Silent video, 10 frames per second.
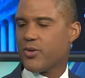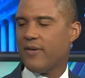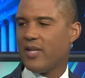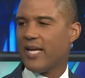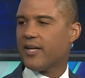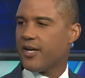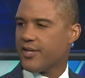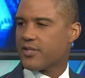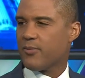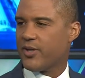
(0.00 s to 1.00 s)
You have a lot of
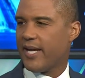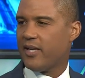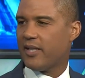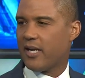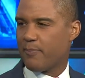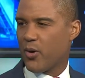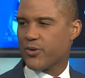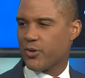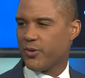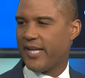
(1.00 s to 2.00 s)
customer data, a lot of
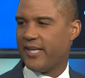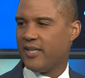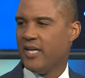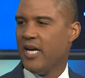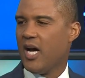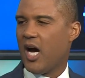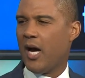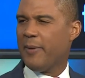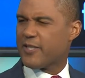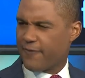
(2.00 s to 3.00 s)
personal data.
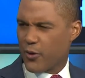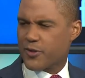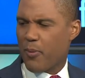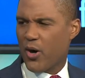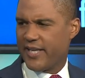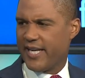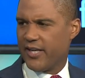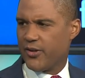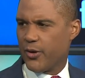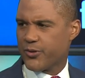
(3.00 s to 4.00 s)
Um, it's first party data, though.